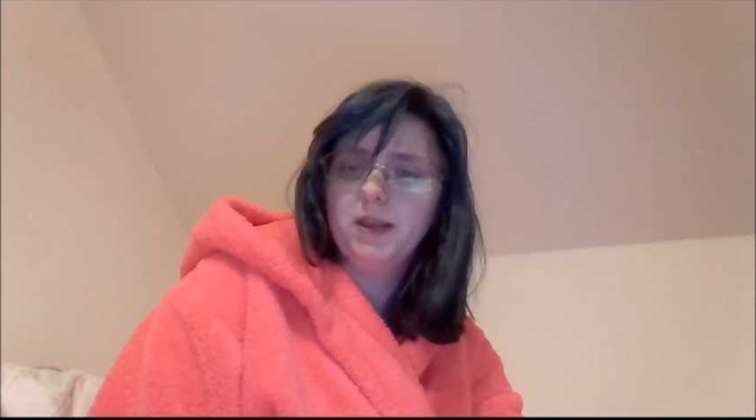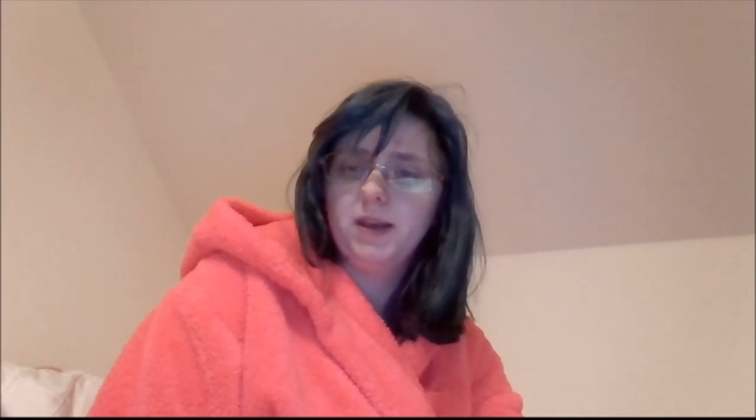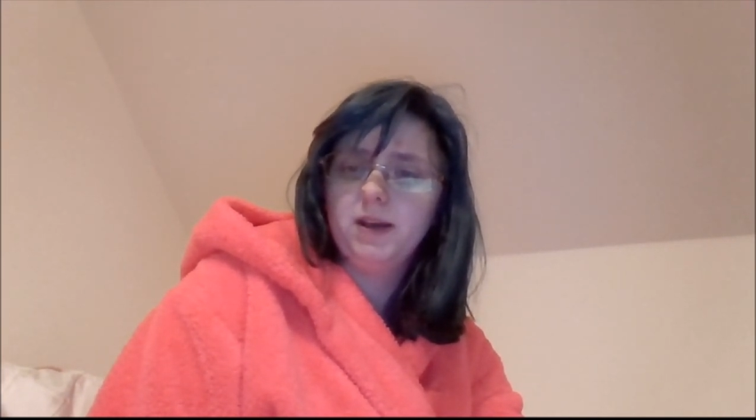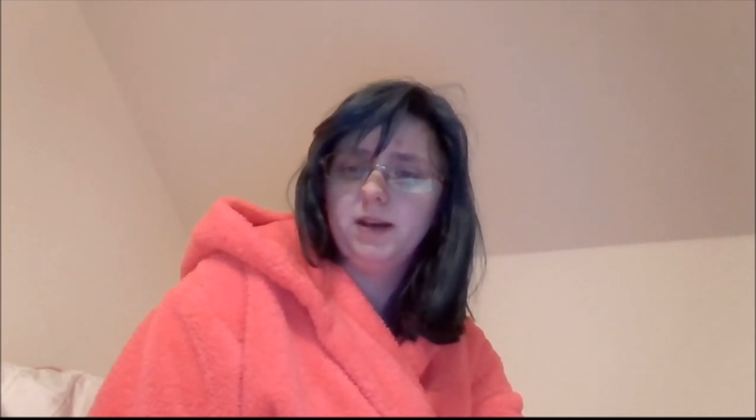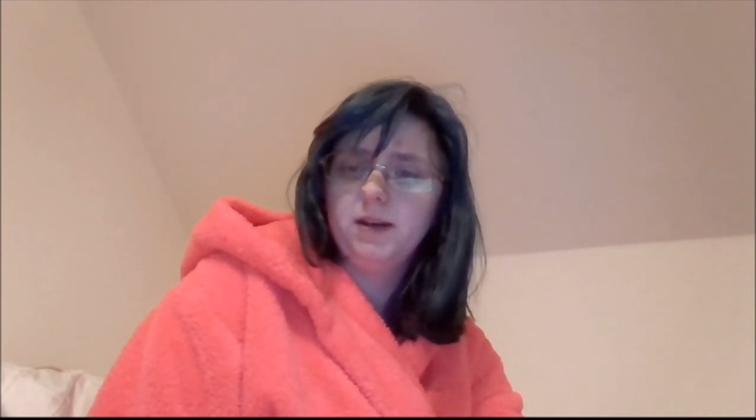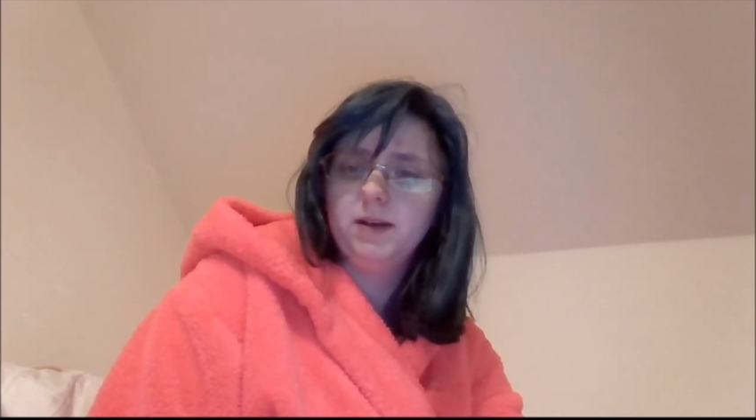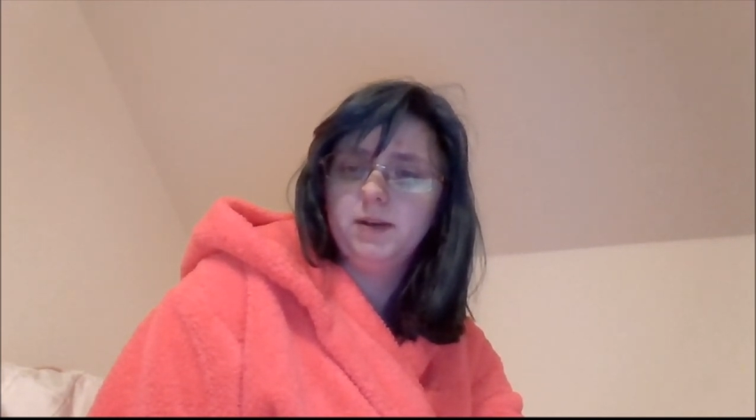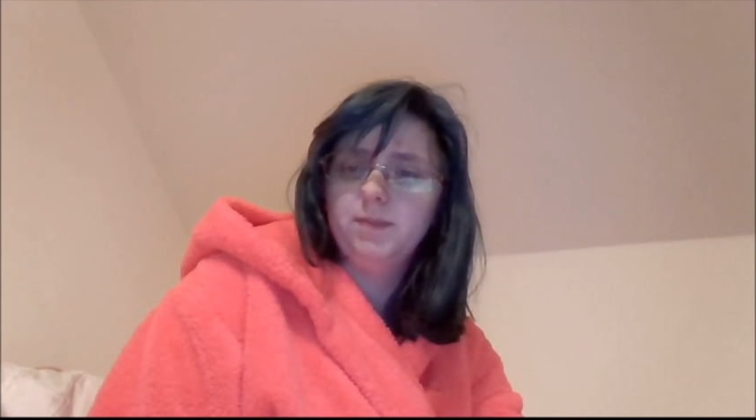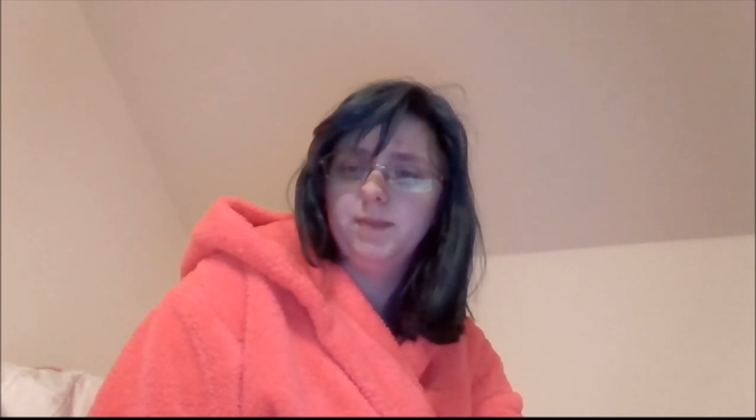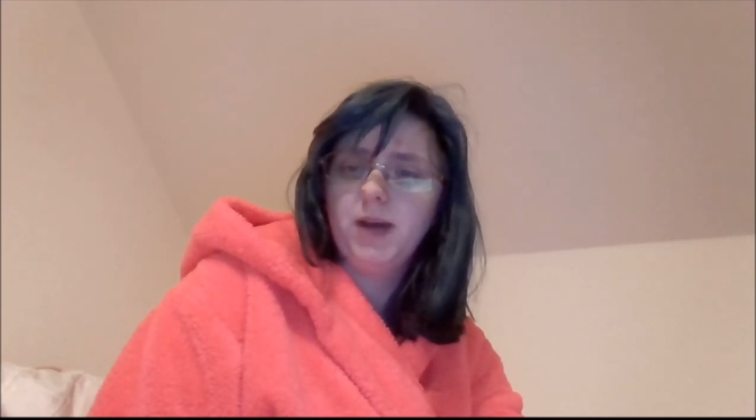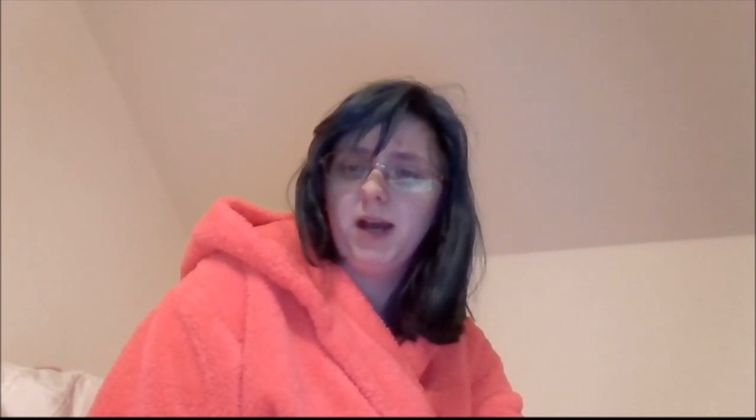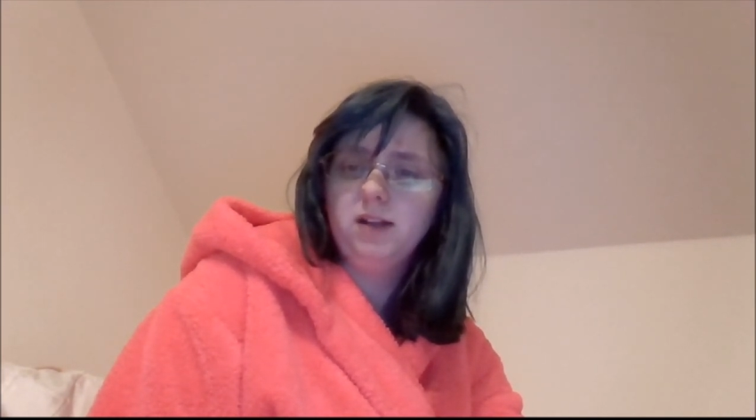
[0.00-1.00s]

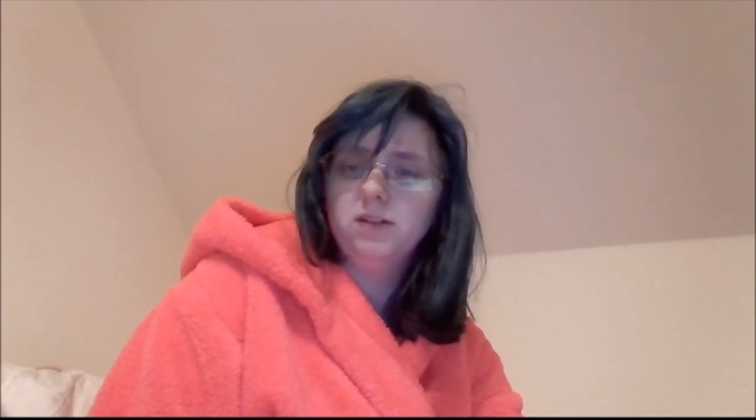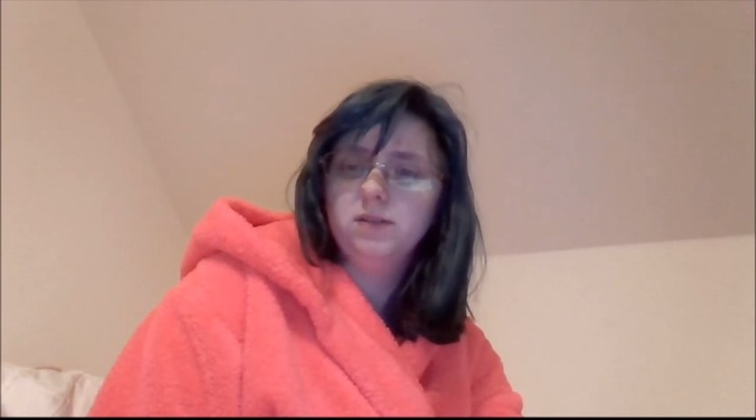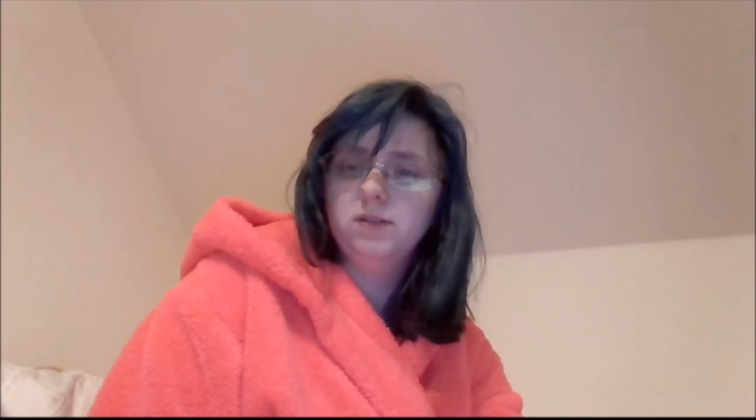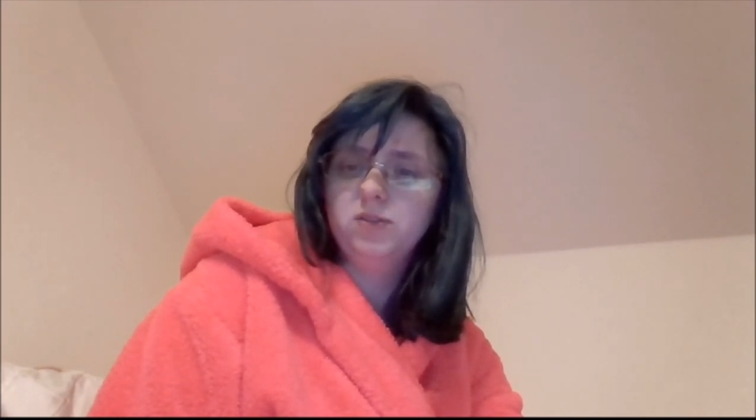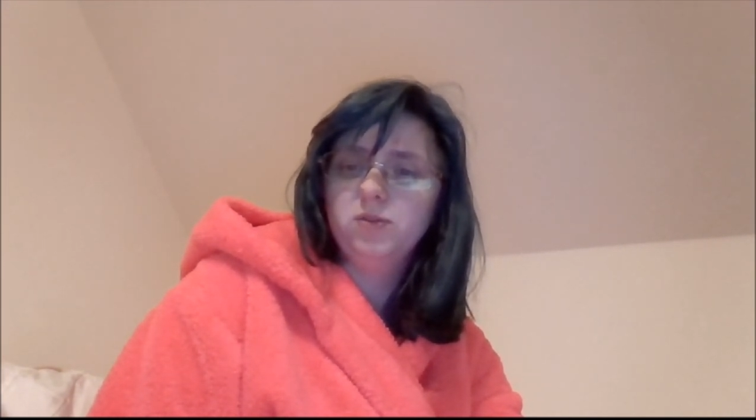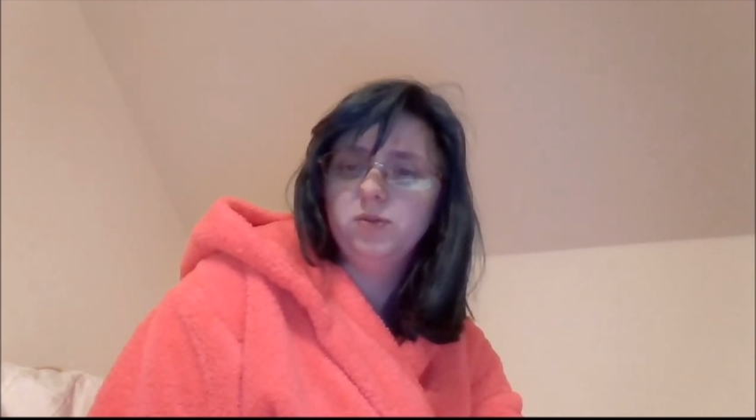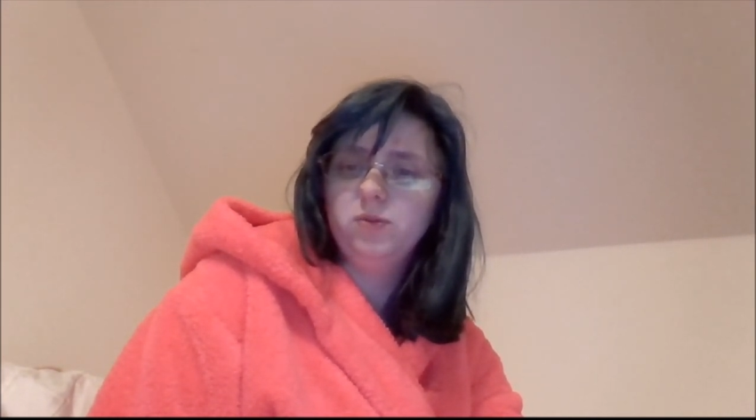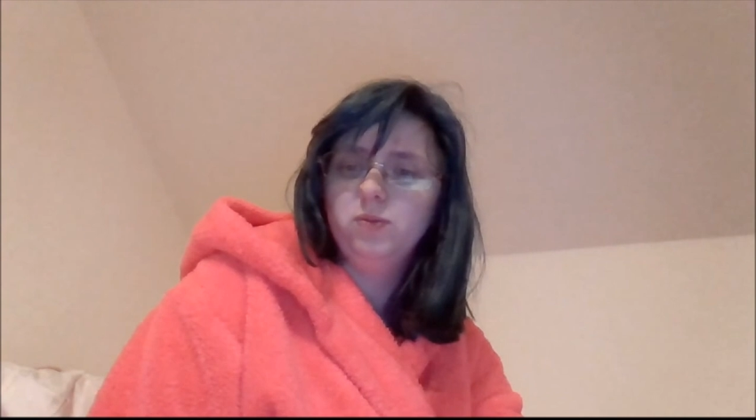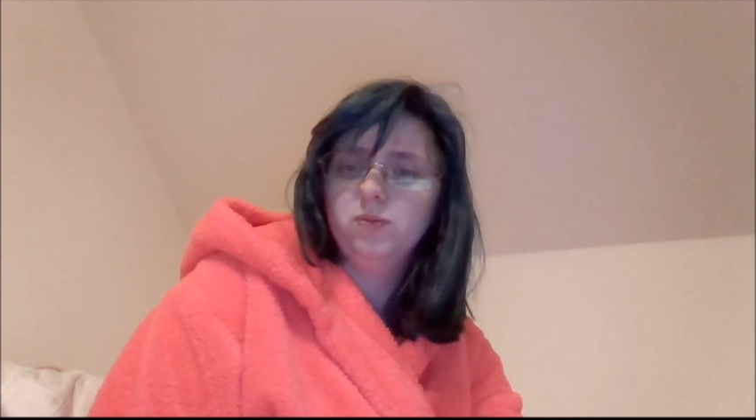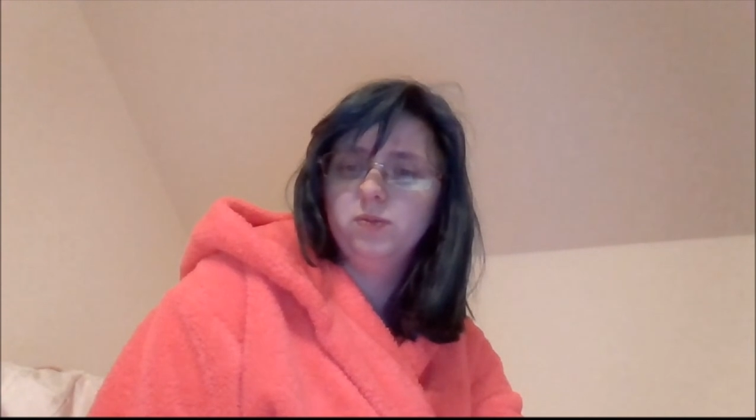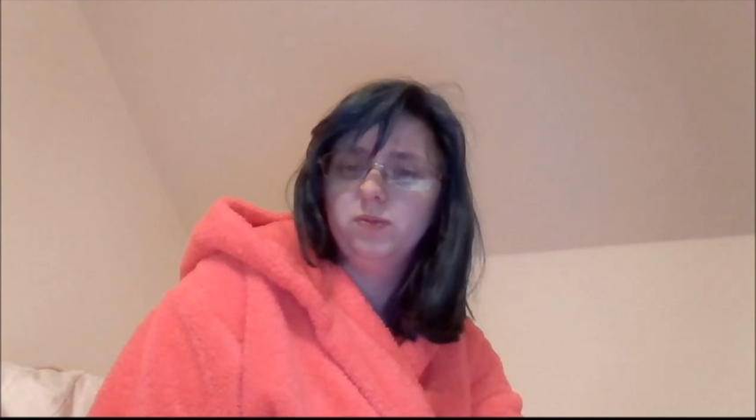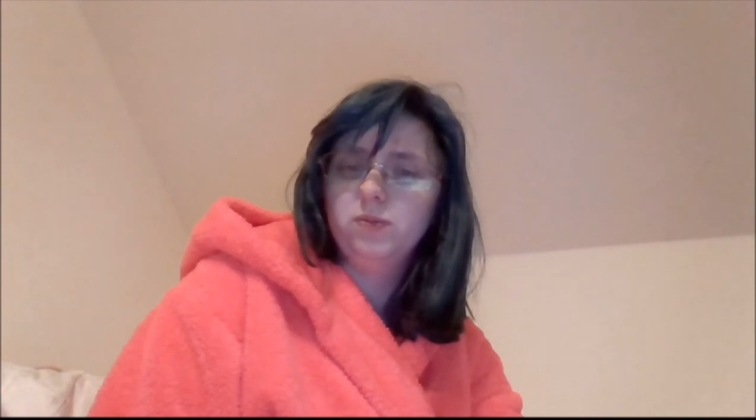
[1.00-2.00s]
I'll do
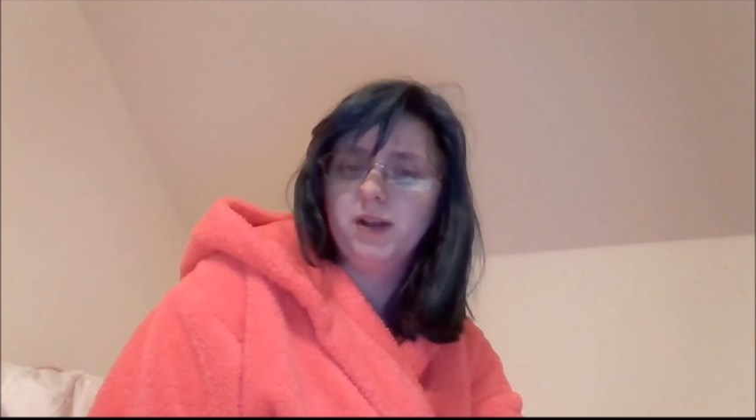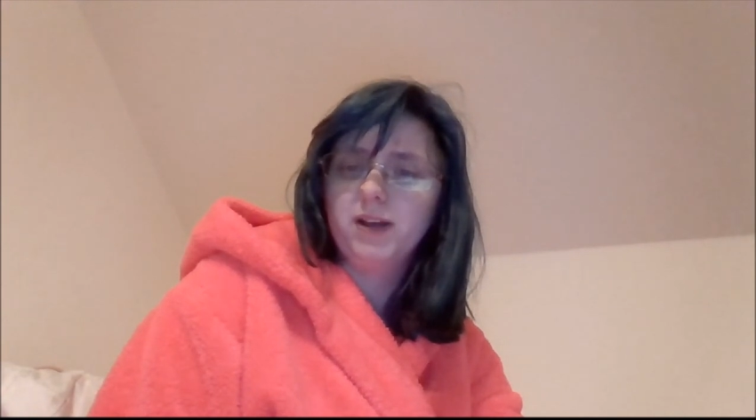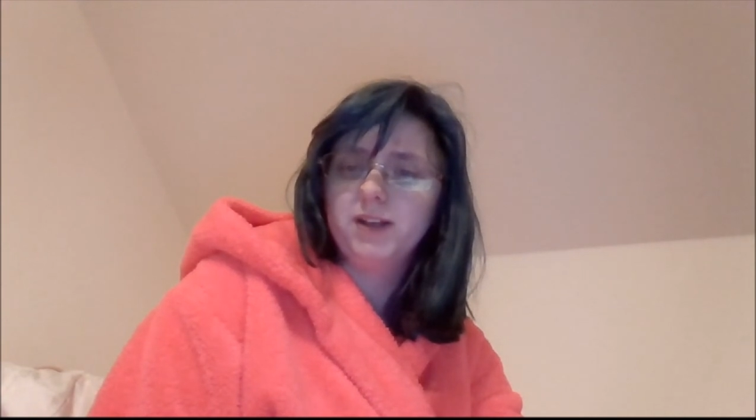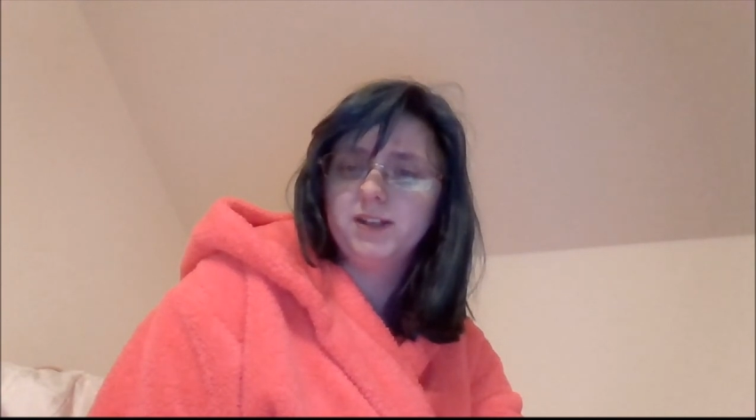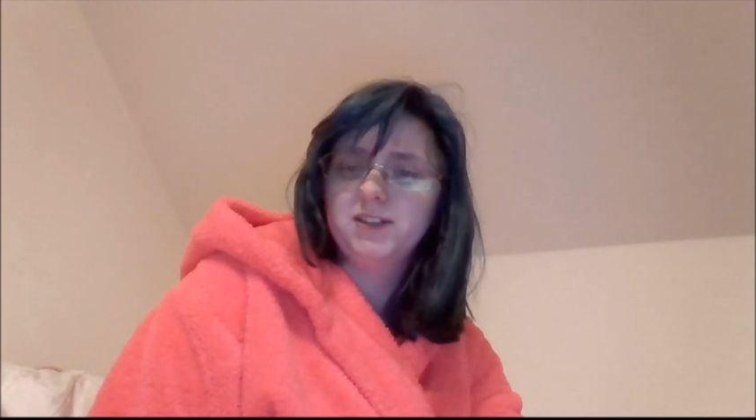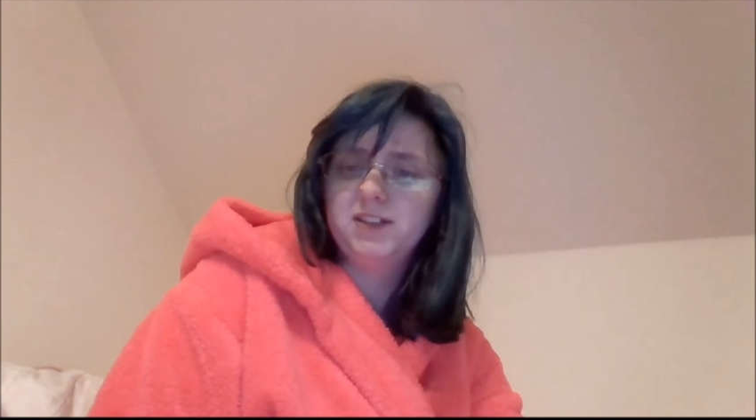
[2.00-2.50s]
like